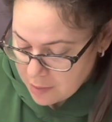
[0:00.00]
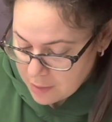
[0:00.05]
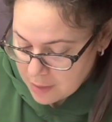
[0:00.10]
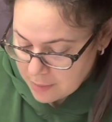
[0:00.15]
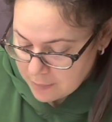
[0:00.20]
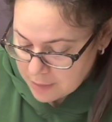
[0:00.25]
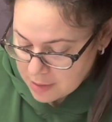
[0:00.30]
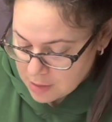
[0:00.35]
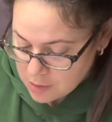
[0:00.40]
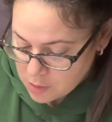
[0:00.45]

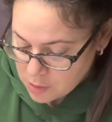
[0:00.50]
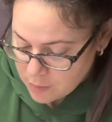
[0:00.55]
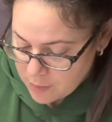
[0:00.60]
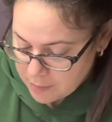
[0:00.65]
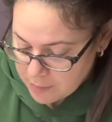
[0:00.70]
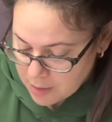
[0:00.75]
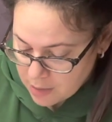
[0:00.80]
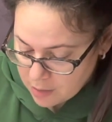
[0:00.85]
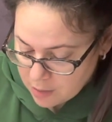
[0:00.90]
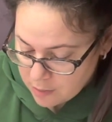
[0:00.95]
I'm gonna do,
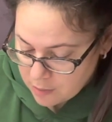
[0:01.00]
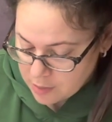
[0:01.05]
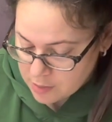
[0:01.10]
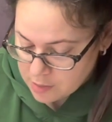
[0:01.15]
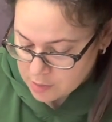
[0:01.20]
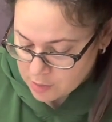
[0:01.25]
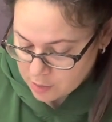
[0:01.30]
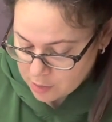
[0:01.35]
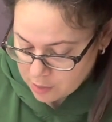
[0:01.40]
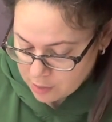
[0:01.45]
I'm gonna go in a
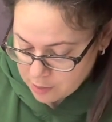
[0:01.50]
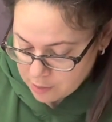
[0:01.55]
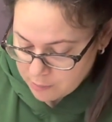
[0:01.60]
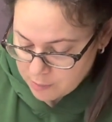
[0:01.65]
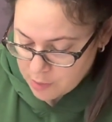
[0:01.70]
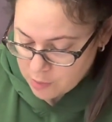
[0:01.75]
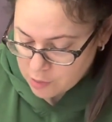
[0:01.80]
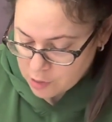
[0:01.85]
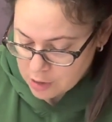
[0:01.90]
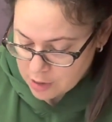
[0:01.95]
circular
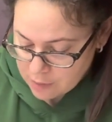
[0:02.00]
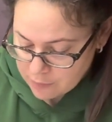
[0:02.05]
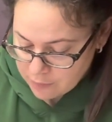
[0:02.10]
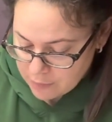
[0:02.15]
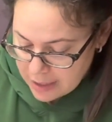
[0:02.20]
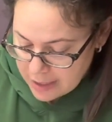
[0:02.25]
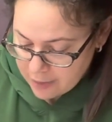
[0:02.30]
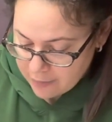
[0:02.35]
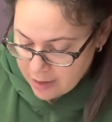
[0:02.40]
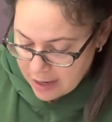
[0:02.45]
motion
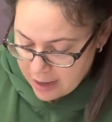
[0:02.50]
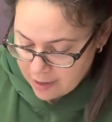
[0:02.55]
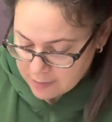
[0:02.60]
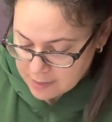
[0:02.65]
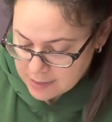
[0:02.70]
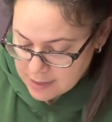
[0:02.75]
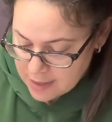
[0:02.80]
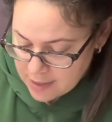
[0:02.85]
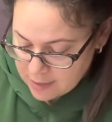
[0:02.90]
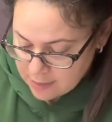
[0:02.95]
right
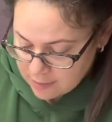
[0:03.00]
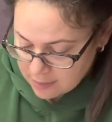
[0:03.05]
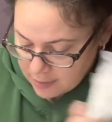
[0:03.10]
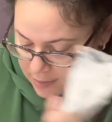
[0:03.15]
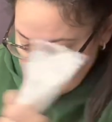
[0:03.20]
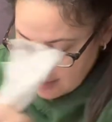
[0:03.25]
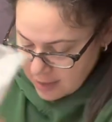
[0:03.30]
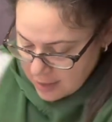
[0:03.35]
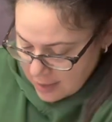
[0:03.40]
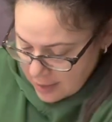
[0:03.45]
around it.
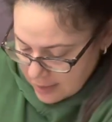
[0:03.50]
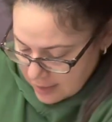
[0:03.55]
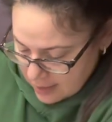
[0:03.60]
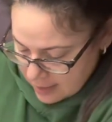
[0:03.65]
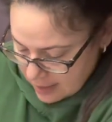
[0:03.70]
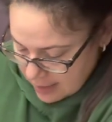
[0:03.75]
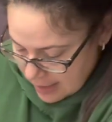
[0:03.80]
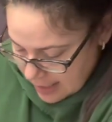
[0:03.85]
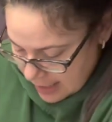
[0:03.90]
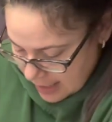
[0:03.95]

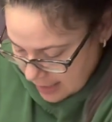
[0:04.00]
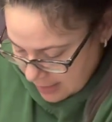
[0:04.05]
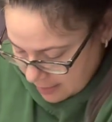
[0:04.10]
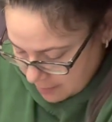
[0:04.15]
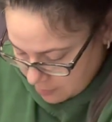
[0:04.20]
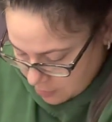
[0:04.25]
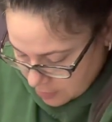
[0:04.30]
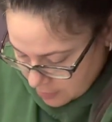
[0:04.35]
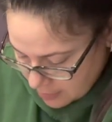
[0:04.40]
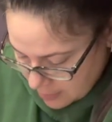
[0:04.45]
And
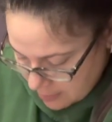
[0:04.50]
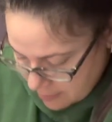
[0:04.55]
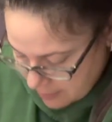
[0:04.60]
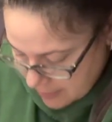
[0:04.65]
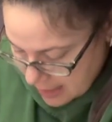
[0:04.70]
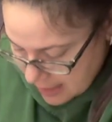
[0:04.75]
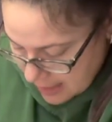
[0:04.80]
I'm just gonna pipe